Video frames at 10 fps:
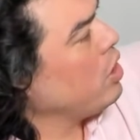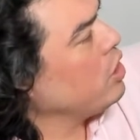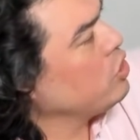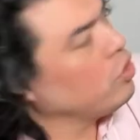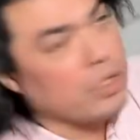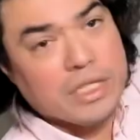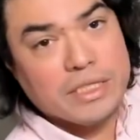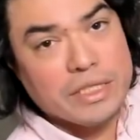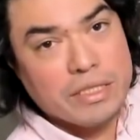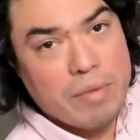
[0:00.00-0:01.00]
to show you the
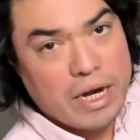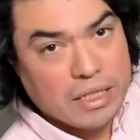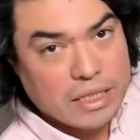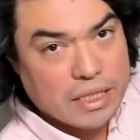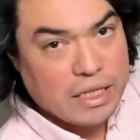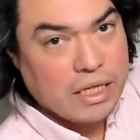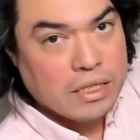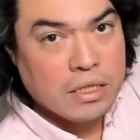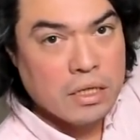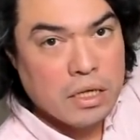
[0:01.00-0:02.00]
systematic
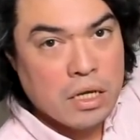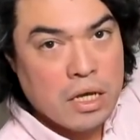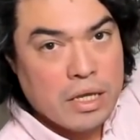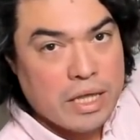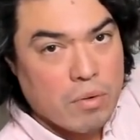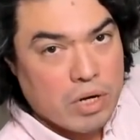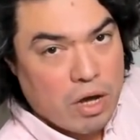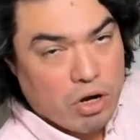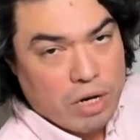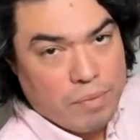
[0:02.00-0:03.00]
technique that we're now
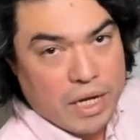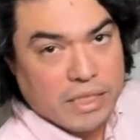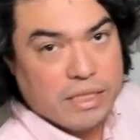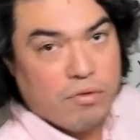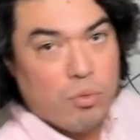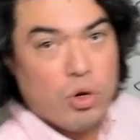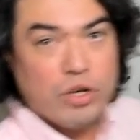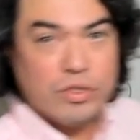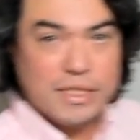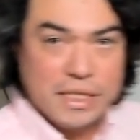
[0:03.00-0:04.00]
going to apply to several more
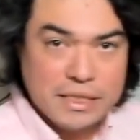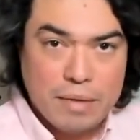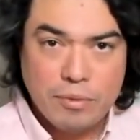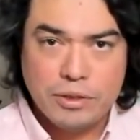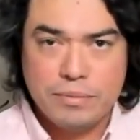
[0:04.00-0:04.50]
interesting examples.